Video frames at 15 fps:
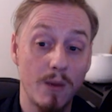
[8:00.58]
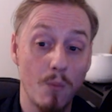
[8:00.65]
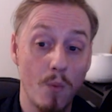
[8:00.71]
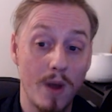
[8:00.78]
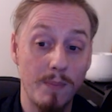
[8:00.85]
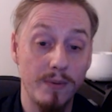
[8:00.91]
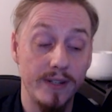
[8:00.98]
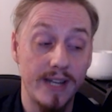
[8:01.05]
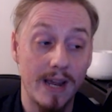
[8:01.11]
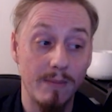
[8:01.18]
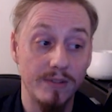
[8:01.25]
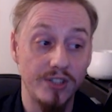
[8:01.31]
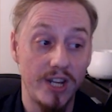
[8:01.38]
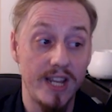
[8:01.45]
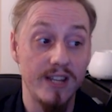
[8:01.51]
weapon
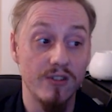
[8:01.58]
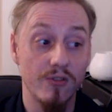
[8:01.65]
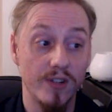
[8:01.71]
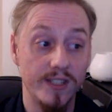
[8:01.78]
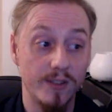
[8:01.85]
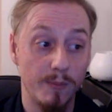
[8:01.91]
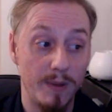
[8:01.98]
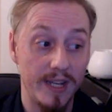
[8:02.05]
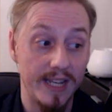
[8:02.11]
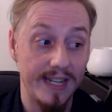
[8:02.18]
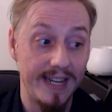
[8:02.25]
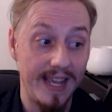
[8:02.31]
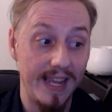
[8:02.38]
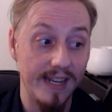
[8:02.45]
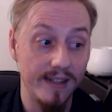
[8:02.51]
damage increase for being an
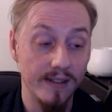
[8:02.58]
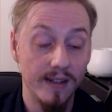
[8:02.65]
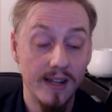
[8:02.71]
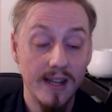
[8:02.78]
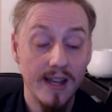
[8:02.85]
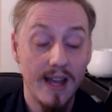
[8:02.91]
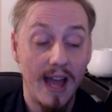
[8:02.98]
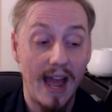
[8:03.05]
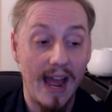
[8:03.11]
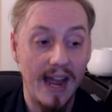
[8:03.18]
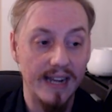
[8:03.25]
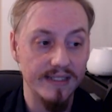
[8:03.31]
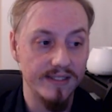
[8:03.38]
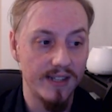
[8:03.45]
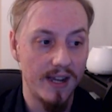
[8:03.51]
int,
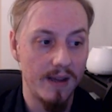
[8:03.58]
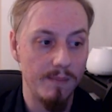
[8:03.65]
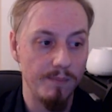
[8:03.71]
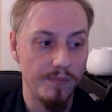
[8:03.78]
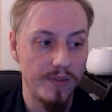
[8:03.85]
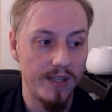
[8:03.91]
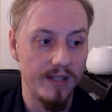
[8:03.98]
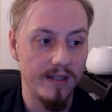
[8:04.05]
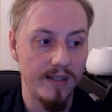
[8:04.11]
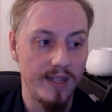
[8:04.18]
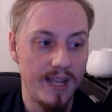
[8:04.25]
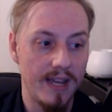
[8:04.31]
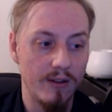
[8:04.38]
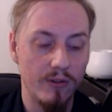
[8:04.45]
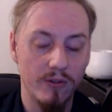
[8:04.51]
and then,
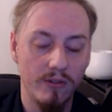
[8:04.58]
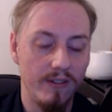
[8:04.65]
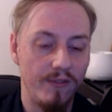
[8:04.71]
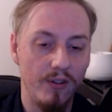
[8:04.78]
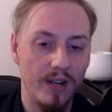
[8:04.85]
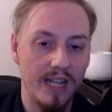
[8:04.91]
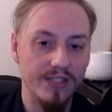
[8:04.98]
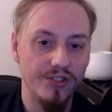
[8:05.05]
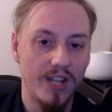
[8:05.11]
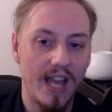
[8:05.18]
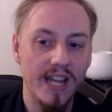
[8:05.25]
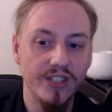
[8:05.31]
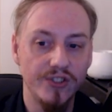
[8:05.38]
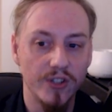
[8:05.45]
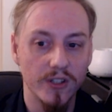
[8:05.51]
yeah, if you land your
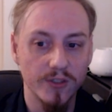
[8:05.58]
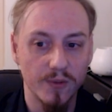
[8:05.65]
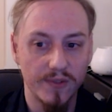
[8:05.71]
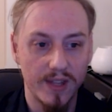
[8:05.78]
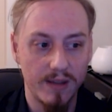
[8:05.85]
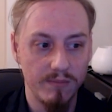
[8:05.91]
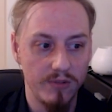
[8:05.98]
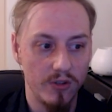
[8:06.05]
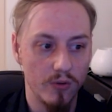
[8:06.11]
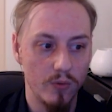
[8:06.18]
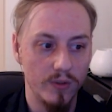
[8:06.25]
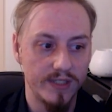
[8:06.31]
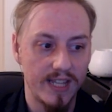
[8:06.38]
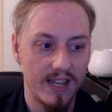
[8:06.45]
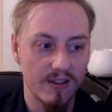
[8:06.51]
headshots with them, you're
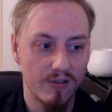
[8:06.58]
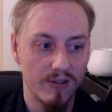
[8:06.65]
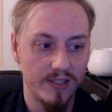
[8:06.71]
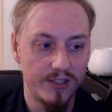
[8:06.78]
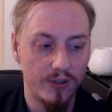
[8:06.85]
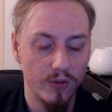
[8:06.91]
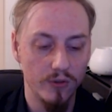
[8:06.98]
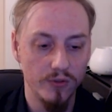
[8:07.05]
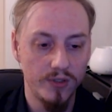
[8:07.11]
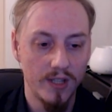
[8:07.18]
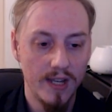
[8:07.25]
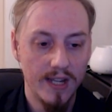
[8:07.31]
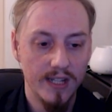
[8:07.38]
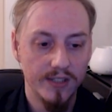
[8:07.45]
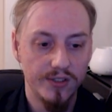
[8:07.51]
always getting criticals.
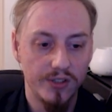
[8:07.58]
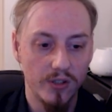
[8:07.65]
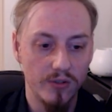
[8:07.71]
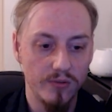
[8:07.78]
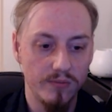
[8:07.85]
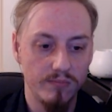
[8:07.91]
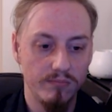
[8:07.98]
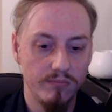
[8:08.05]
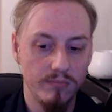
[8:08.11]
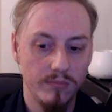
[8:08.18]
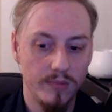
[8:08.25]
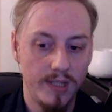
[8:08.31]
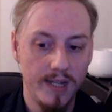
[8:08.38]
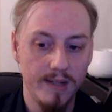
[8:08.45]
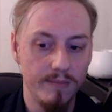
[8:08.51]
So,
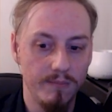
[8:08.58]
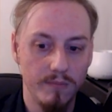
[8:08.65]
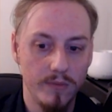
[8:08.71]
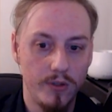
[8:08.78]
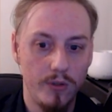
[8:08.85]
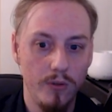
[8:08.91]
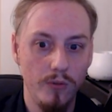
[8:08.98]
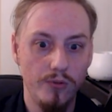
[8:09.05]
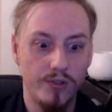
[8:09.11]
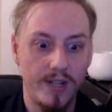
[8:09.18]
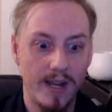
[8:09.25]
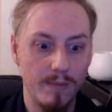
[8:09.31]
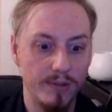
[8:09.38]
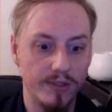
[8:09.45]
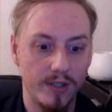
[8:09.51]
yeah, huge
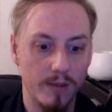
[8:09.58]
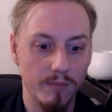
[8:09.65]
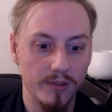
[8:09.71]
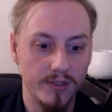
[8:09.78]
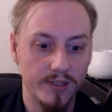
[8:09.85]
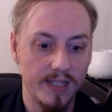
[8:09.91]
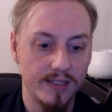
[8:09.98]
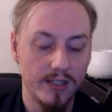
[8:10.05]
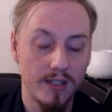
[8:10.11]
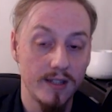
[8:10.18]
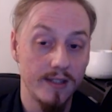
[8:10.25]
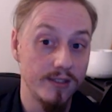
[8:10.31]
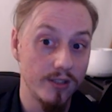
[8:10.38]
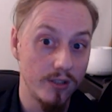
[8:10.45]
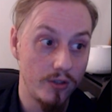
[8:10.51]
damage numbers.
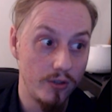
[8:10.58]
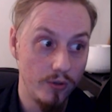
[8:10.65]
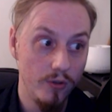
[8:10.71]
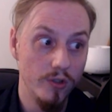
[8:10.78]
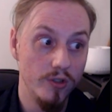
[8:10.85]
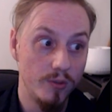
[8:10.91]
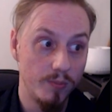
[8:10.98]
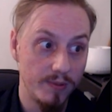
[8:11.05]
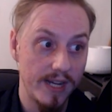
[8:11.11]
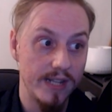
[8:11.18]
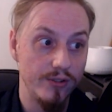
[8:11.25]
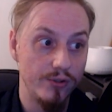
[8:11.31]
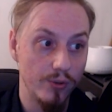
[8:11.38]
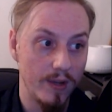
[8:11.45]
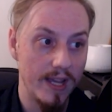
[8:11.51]
There's a huge
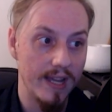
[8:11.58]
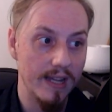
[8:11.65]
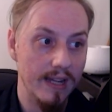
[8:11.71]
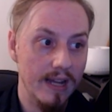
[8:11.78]
potential here.